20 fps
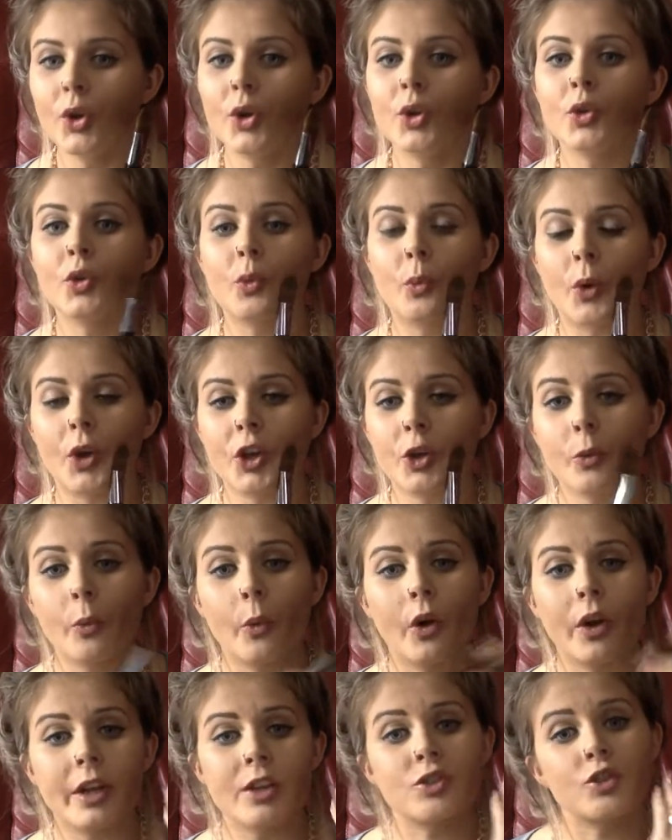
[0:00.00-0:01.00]
So what you
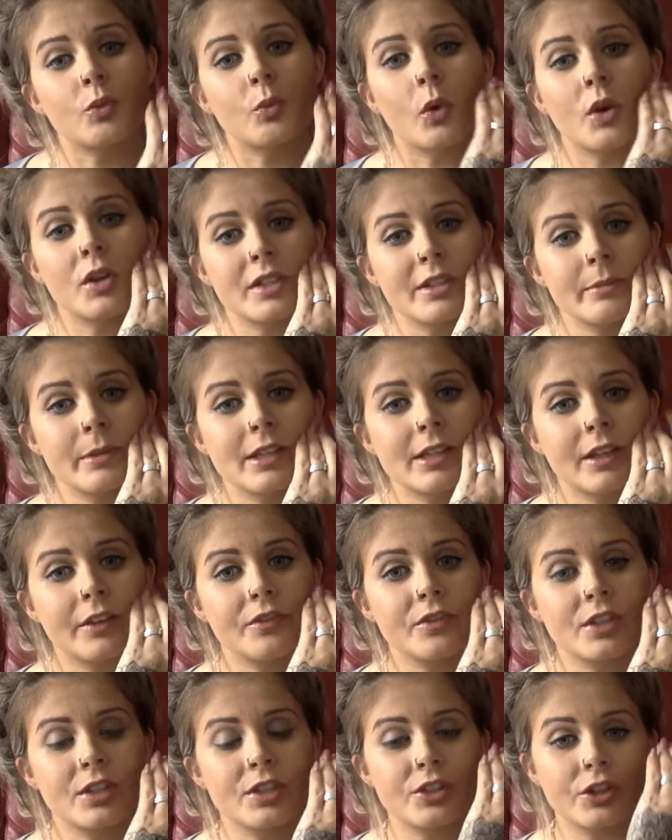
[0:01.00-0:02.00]
want is you want to be
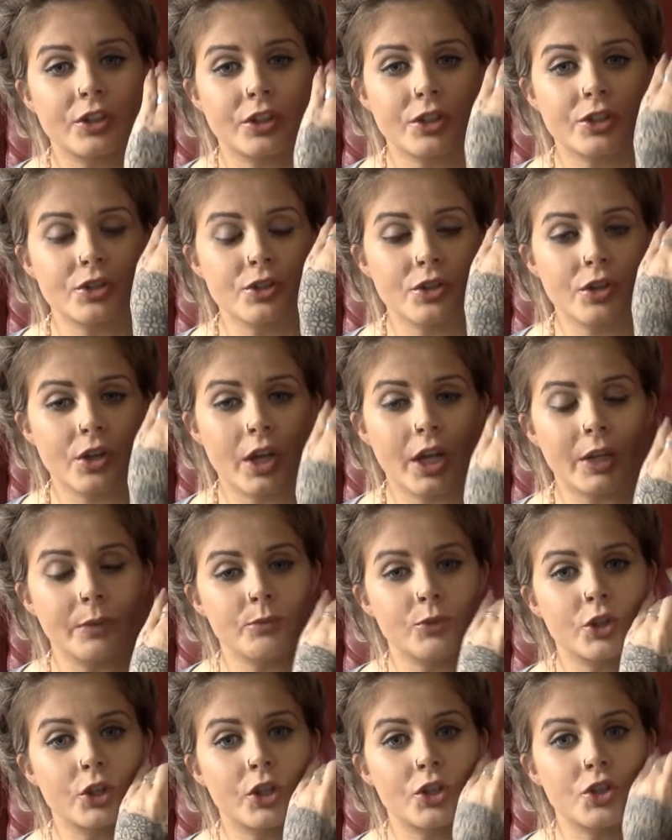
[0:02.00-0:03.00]
lifting your
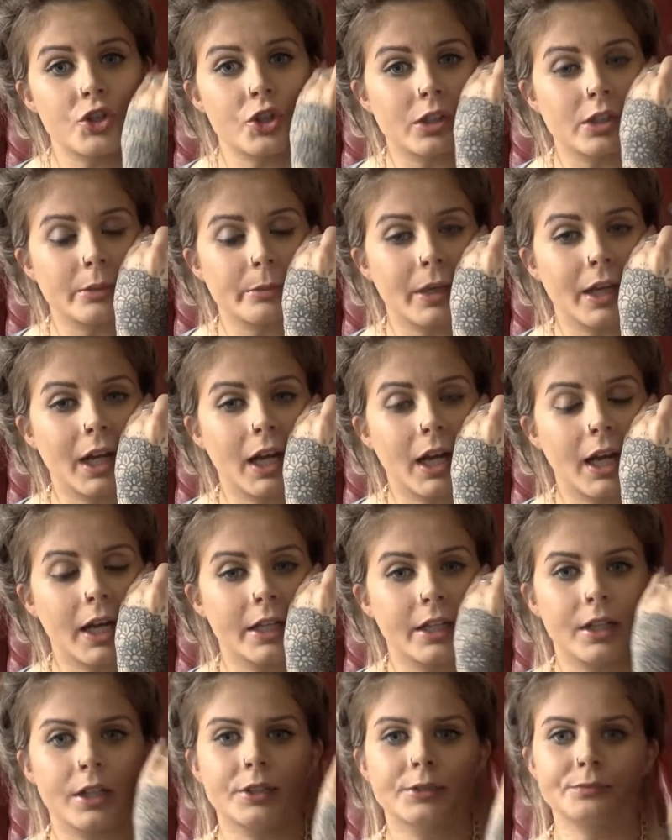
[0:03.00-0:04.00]
contour a little bit
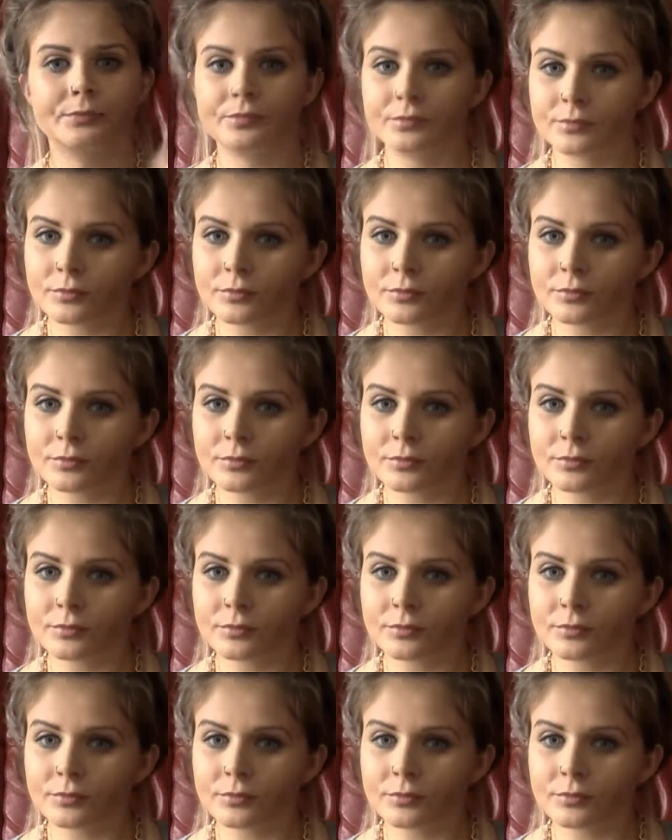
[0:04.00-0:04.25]
higher.